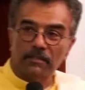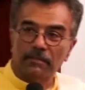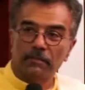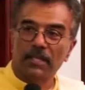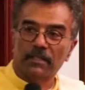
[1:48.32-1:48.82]

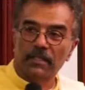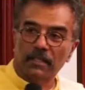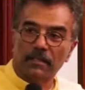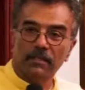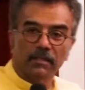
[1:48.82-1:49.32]
have built
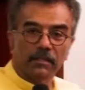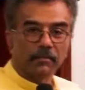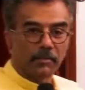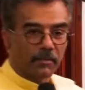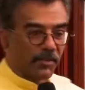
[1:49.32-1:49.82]
their
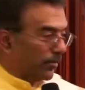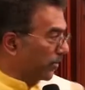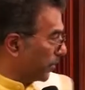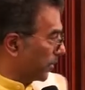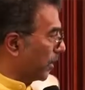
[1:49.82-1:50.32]

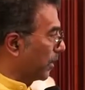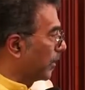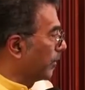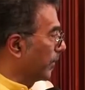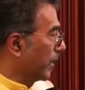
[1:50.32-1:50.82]
businesses
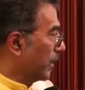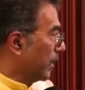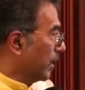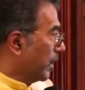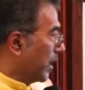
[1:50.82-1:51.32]
on.
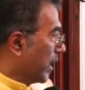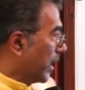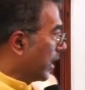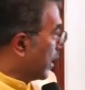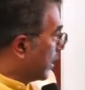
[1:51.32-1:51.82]

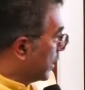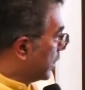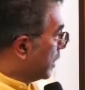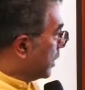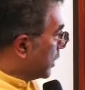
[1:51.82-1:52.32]
And
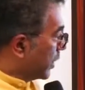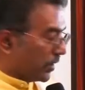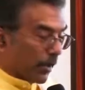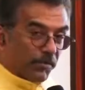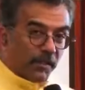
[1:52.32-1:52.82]

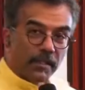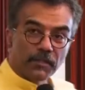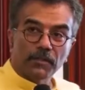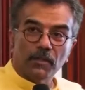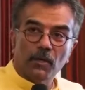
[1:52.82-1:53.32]
1,000
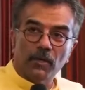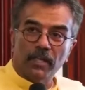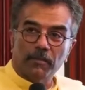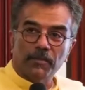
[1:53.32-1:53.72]
years ago, like